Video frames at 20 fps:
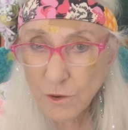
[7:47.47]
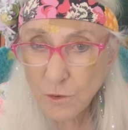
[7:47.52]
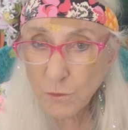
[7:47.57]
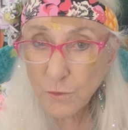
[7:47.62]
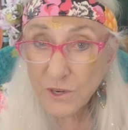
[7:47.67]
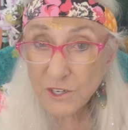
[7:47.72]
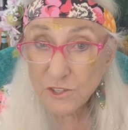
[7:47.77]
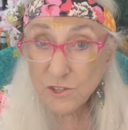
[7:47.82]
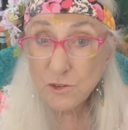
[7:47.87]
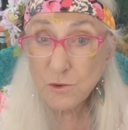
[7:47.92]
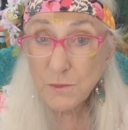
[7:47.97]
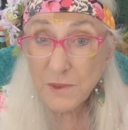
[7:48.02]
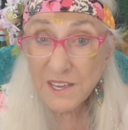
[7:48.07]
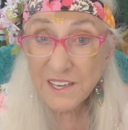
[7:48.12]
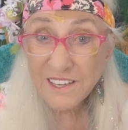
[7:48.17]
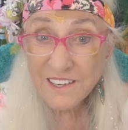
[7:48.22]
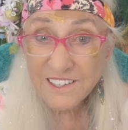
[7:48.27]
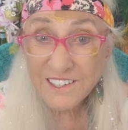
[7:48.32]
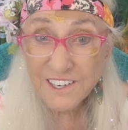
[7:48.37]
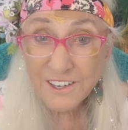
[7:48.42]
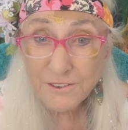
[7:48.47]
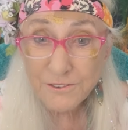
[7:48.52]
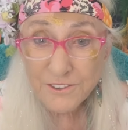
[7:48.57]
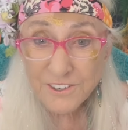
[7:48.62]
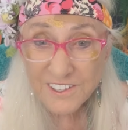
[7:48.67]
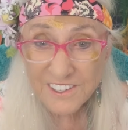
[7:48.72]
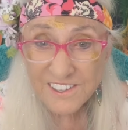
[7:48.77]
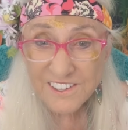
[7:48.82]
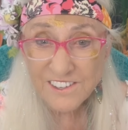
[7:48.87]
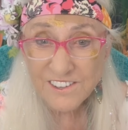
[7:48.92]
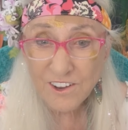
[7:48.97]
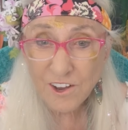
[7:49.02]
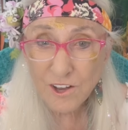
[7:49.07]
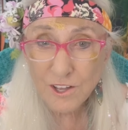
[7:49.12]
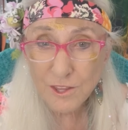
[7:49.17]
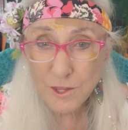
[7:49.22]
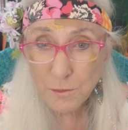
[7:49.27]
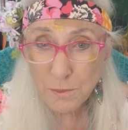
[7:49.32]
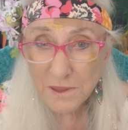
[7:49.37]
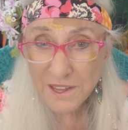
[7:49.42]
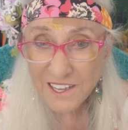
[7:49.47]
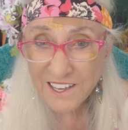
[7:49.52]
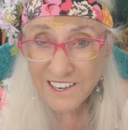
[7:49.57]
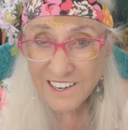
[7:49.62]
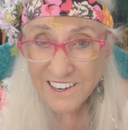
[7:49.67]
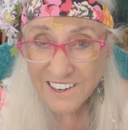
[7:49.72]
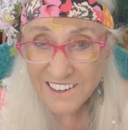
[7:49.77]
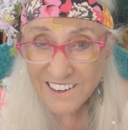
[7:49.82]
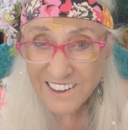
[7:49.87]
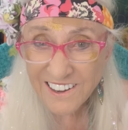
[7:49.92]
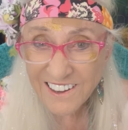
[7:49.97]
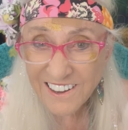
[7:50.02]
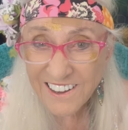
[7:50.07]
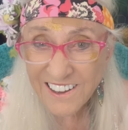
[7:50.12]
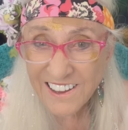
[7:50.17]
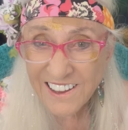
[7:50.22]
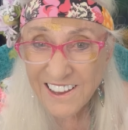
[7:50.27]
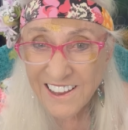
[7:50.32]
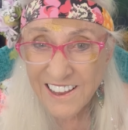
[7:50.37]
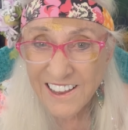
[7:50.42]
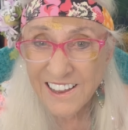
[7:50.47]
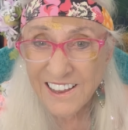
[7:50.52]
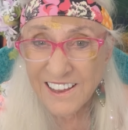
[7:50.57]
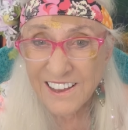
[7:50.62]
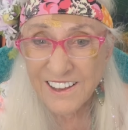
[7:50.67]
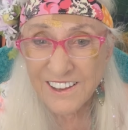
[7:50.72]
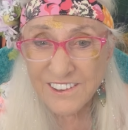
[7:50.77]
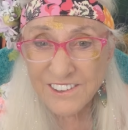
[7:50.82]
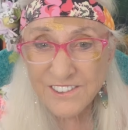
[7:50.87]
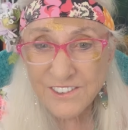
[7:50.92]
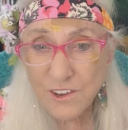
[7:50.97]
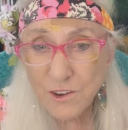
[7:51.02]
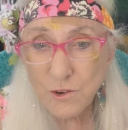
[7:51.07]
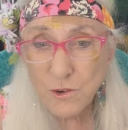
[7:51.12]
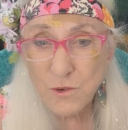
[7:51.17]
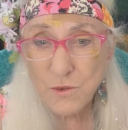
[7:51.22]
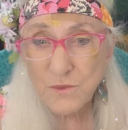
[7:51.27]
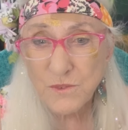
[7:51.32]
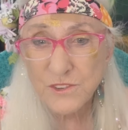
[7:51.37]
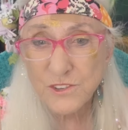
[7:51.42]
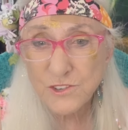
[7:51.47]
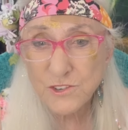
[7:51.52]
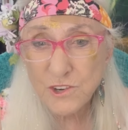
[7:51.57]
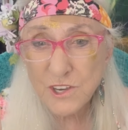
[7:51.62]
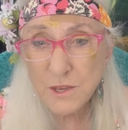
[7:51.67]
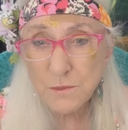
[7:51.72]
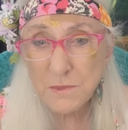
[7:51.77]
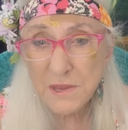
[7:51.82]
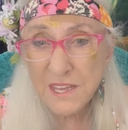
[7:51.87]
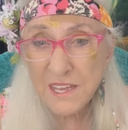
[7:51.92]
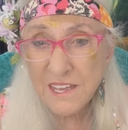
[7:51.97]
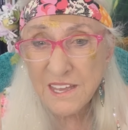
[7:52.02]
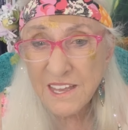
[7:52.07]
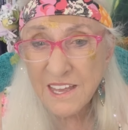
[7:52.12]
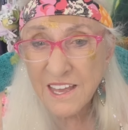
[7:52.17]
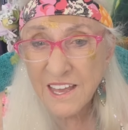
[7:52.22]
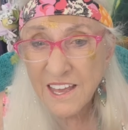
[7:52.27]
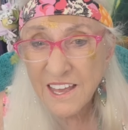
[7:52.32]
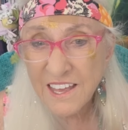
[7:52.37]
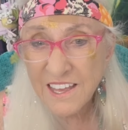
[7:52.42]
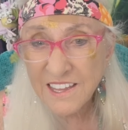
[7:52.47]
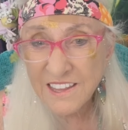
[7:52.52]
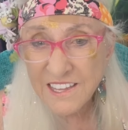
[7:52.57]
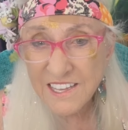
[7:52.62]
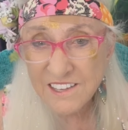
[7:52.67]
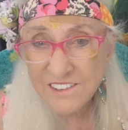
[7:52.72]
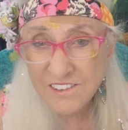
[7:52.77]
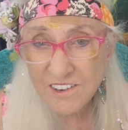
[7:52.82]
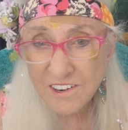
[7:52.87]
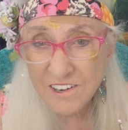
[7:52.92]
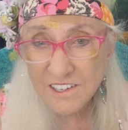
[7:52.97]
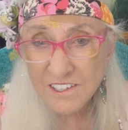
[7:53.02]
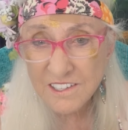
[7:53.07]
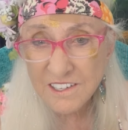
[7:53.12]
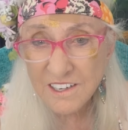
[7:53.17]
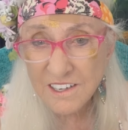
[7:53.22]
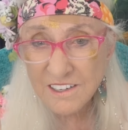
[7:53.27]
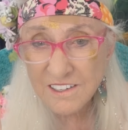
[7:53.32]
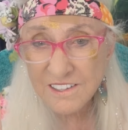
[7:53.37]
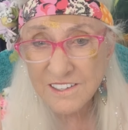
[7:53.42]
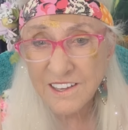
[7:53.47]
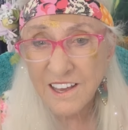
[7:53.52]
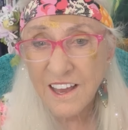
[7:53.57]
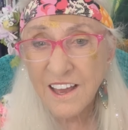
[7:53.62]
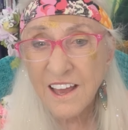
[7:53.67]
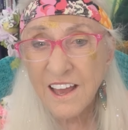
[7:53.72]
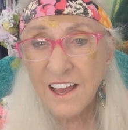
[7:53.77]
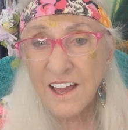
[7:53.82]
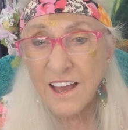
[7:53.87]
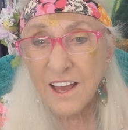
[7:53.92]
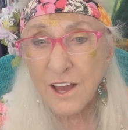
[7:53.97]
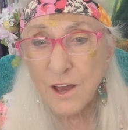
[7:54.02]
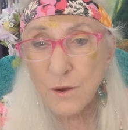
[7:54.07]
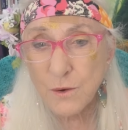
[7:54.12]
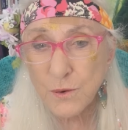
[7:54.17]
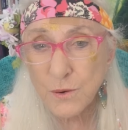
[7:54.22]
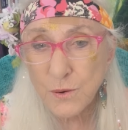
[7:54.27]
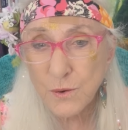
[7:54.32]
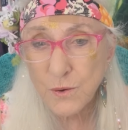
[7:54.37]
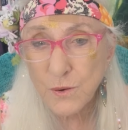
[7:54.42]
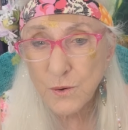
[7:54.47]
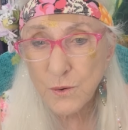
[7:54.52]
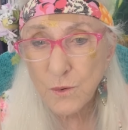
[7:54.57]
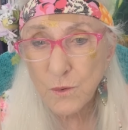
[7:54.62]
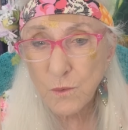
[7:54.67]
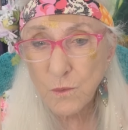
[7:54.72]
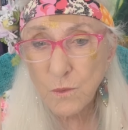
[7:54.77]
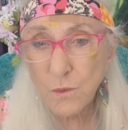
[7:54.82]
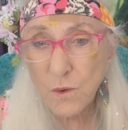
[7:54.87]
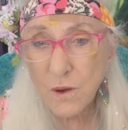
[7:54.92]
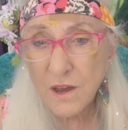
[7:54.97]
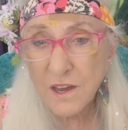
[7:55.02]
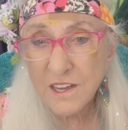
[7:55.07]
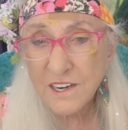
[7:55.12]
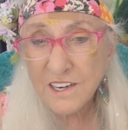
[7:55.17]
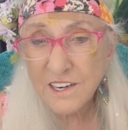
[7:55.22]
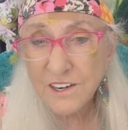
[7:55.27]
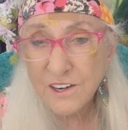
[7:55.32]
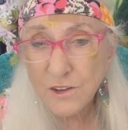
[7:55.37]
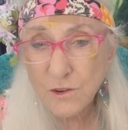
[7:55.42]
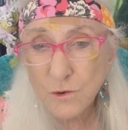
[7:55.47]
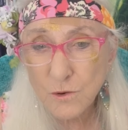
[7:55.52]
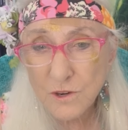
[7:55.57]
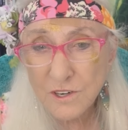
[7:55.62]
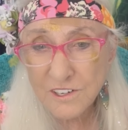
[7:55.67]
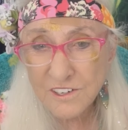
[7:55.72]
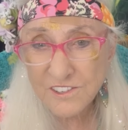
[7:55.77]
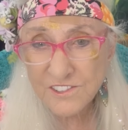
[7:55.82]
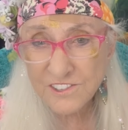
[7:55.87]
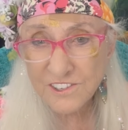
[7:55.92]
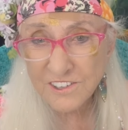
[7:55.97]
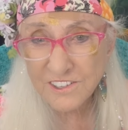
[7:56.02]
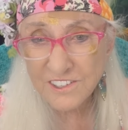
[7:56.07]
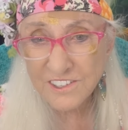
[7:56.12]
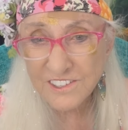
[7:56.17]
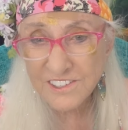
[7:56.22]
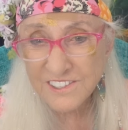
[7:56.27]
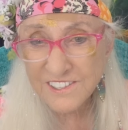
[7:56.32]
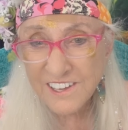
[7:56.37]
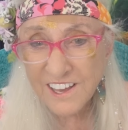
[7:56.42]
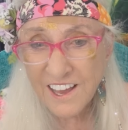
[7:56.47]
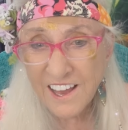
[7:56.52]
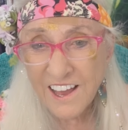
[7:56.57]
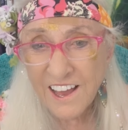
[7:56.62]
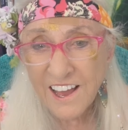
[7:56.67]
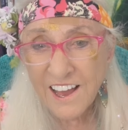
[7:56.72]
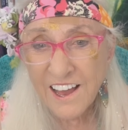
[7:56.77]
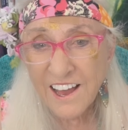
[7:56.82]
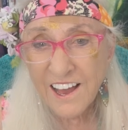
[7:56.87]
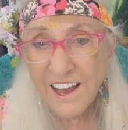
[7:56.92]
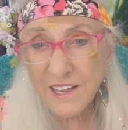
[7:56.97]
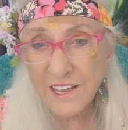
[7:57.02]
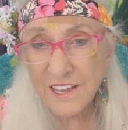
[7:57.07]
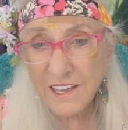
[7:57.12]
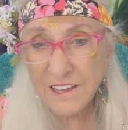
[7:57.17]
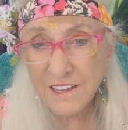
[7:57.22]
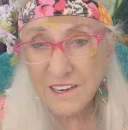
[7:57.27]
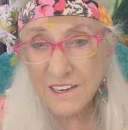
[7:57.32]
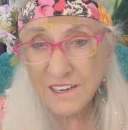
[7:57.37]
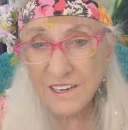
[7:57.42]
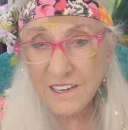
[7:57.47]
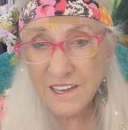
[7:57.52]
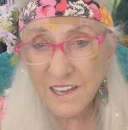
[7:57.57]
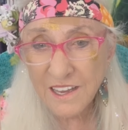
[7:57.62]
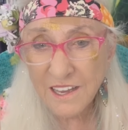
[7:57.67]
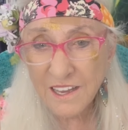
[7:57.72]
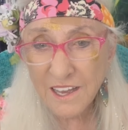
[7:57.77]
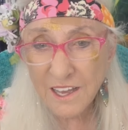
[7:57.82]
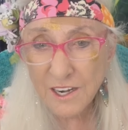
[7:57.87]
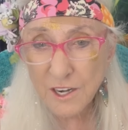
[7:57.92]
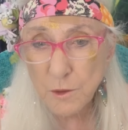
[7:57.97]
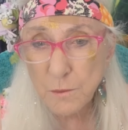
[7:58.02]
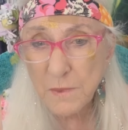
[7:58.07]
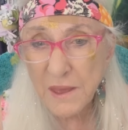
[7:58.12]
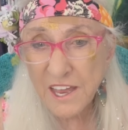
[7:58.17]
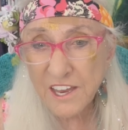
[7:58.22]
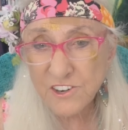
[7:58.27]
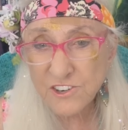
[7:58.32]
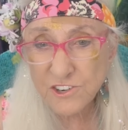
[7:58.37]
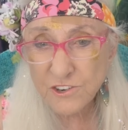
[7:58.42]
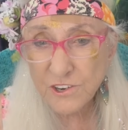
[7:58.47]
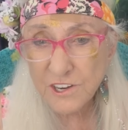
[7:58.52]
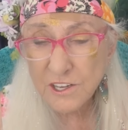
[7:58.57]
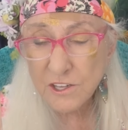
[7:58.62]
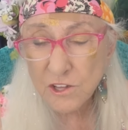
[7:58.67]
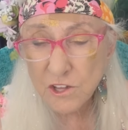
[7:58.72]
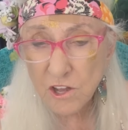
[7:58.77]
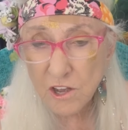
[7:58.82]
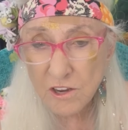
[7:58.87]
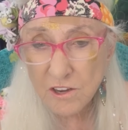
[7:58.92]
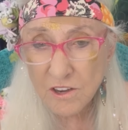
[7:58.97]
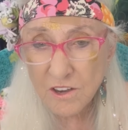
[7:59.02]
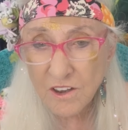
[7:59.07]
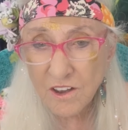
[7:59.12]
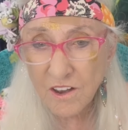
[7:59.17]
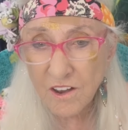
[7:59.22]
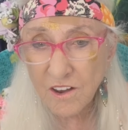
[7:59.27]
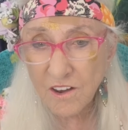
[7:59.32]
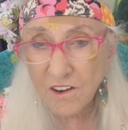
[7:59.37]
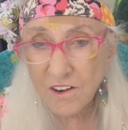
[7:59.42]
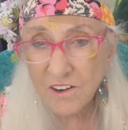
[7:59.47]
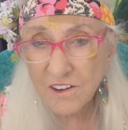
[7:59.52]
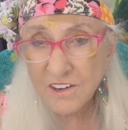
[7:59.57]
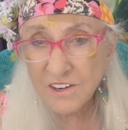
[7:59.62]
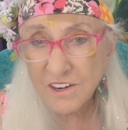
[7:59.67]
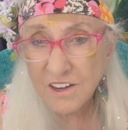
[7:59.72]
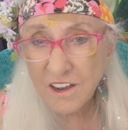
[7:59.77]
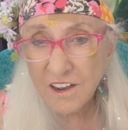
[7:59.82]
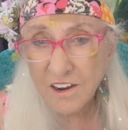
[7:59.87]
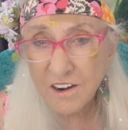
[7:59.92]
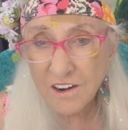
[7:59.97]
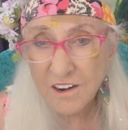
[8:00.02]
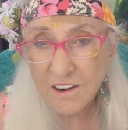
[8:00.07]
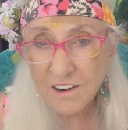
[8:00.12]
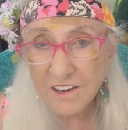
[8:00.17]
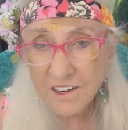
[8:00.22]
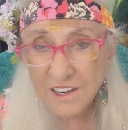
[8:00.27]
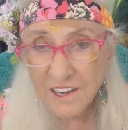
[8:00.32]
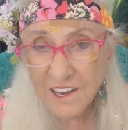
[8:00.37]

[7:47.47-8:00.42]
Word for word: we do make a difference on the planet. So join me in these heart hugs, 1 1/4 circles in an imaginary clock on our